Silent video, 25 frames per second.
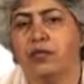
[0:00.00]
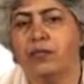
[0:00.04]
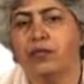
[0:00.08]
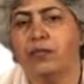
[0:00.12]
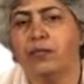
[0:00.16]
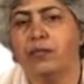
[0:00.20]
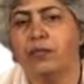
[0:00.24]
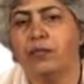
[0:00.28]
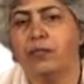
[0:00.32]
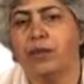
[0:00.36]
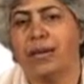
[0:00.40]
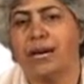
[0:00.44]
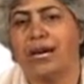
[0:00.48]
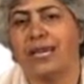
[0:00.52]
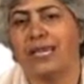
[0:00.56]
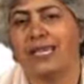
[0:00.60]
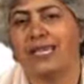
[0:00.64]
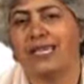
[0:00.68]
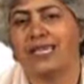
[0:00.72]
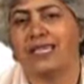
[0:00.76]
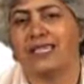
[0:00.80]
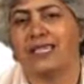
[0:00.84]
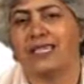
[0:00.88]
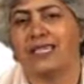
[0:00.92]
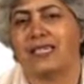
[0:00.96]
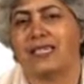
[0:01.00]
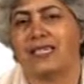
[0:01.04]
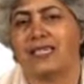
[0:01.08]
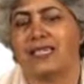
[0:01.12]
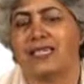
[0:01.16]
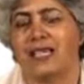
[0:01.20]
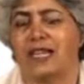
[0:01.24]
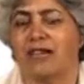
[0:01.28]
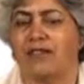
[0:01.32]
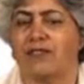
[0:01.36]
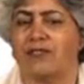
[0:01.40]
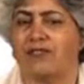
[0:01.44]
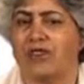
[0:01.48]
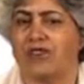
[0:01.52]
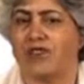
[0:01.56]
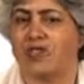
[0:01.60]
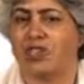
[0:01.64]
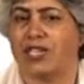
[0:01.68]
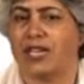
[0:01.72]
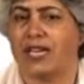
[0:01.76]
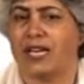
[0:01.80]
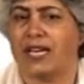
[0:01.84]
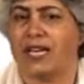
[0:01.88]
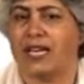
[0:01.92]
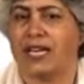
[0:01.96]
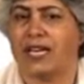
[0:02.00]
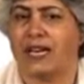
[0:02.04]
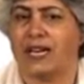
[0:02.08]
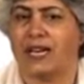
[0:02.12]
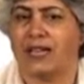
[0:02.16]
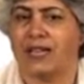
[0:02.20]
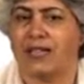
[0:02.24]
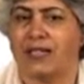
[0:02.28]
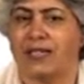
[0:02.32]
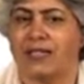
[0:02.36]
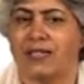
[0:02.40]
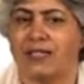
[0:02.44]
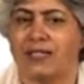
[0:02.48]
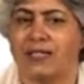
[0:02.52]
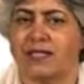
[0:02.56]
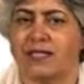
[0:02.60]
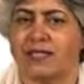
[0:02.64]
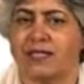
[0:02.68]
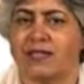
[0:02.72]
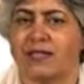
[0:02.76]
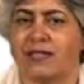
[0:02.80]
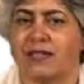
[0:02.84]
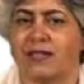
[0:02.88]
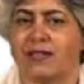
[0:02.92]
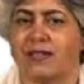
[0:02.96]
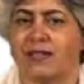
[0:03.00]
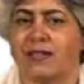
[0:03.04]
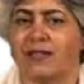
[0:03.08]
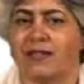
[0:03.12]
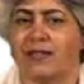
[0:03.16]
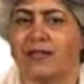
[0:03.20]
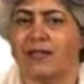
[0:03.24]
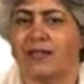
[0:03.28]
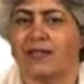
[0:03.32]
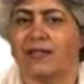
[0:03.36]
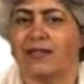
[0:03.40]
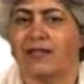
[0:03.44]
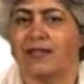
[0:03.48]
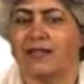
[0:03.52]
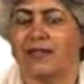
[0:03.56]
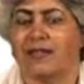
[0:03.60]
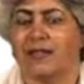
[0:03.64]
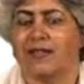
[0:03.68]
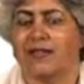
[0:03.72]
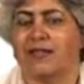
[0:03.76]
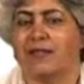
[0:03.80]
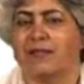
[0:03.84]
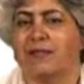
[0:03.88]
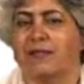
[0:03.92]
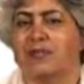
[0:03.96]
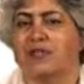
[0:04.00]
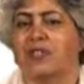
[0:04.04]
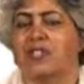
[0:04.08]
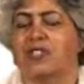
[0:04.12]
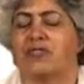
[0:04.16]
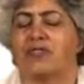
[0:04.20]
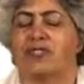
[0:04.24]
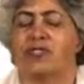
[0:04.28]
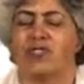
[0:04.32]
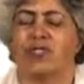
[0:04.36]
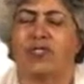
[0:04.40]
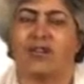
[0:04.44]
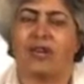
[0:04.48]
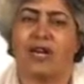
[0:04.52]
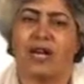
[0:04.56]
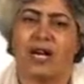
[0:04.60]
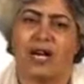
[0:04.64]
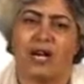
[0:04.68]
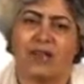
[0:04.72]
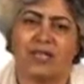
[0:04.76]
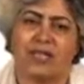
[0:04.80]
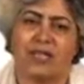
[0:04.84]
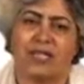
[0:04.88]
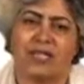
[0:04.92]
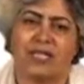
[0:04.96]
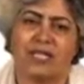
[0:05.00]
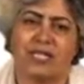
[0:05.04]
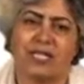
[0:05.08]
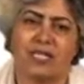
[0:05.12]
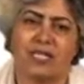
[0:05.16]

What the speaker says: you might have to tell lies. Because when you have a